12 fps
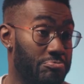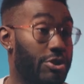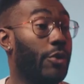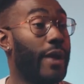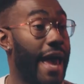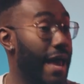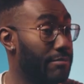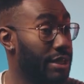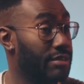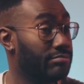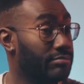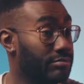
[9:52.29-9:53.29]
Don't at
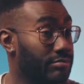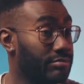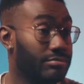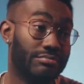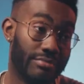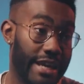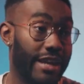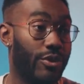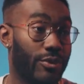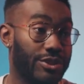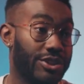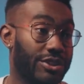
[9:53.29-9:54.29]
me. Candy corn is